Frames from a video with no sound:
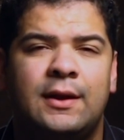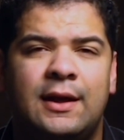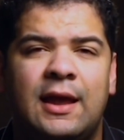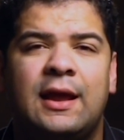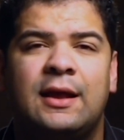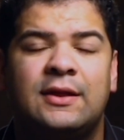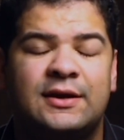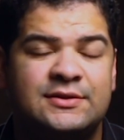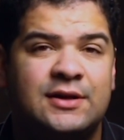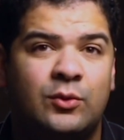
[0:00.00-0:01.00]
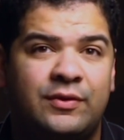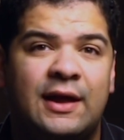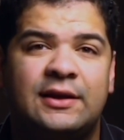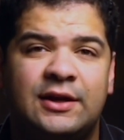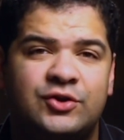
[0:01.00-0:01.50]
And that is done with
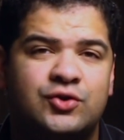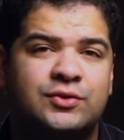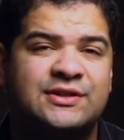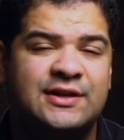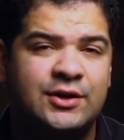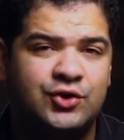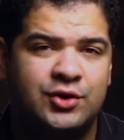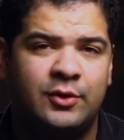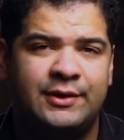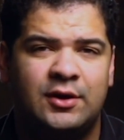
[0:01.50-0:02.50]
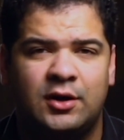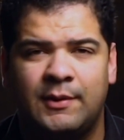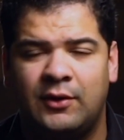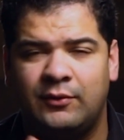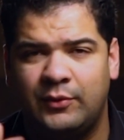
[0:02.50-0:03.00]
that digital signature that we talked
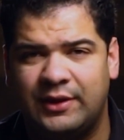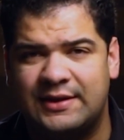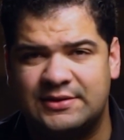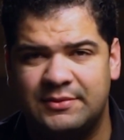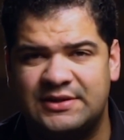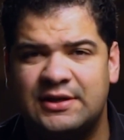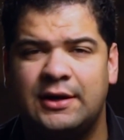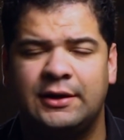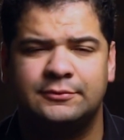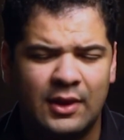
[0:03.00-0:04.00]
about with SMB signing.